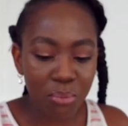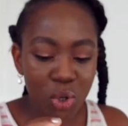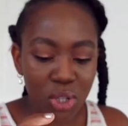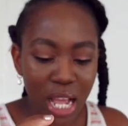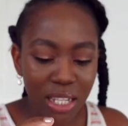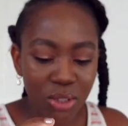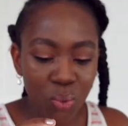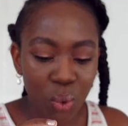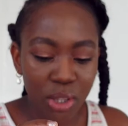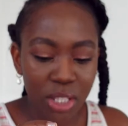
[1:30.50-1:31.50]
So that is
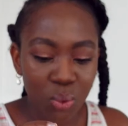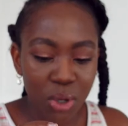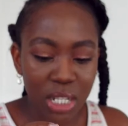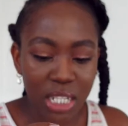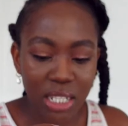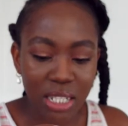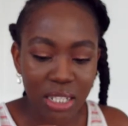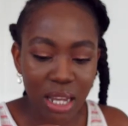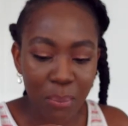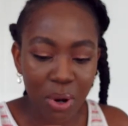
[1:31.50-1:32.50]
what this one is. It
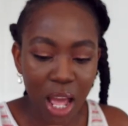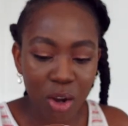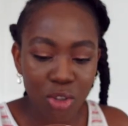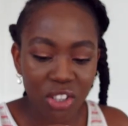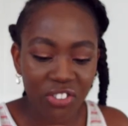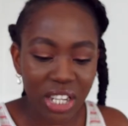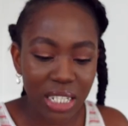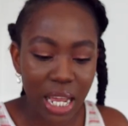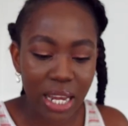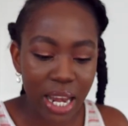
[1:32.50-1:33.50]
says apply onto face
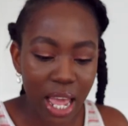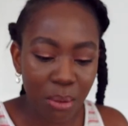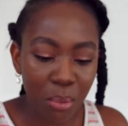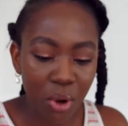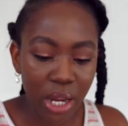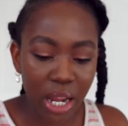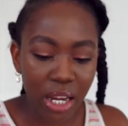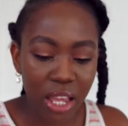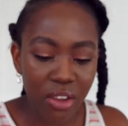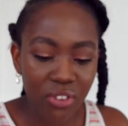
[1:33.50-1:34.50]
and neck morning
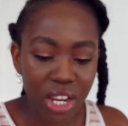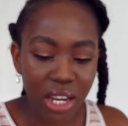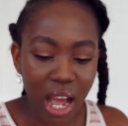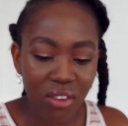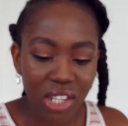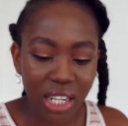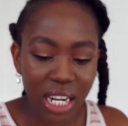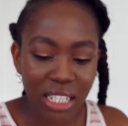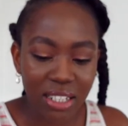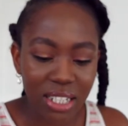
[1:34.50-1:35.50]
and evening after
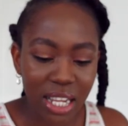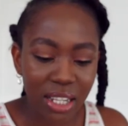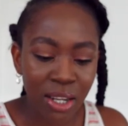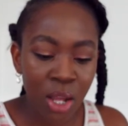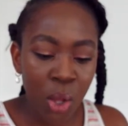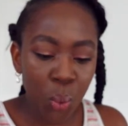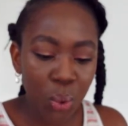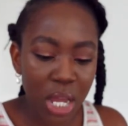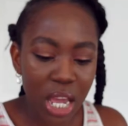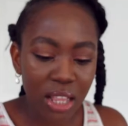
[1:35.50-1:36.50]
cleansing
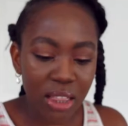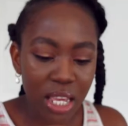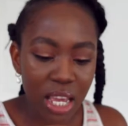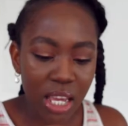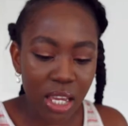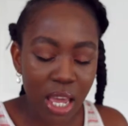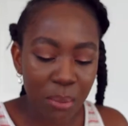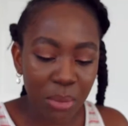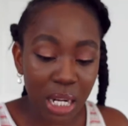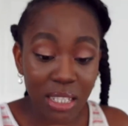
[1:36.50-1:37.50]
with the
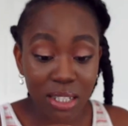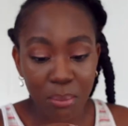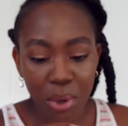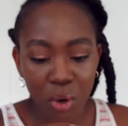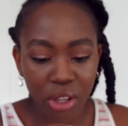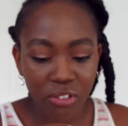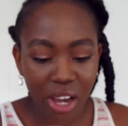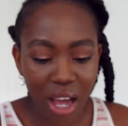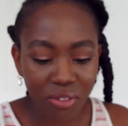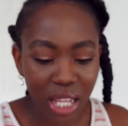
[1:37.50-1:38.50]
cleansing milk if you
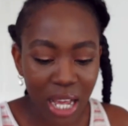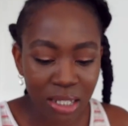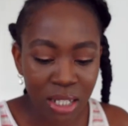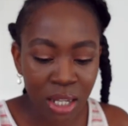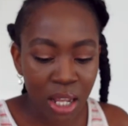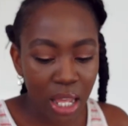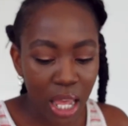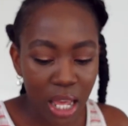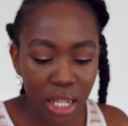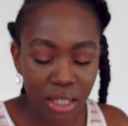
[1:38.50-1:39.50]
have that,
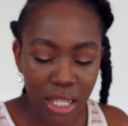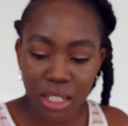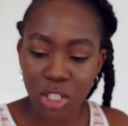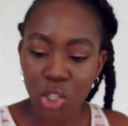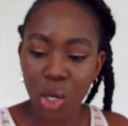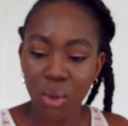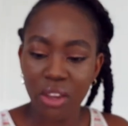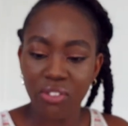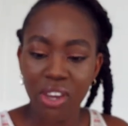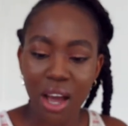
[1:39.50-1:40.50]
and then the toner
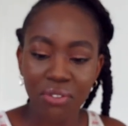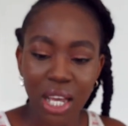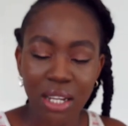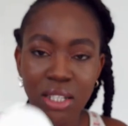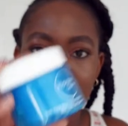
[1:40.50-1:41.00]
if you have that.